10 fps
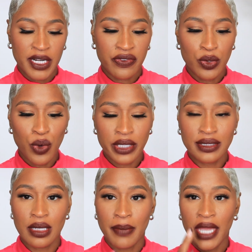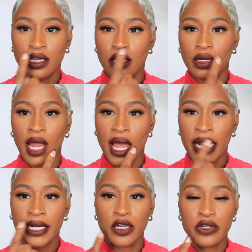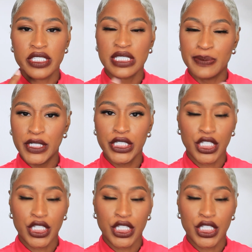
but if you wanted to make your line crisper,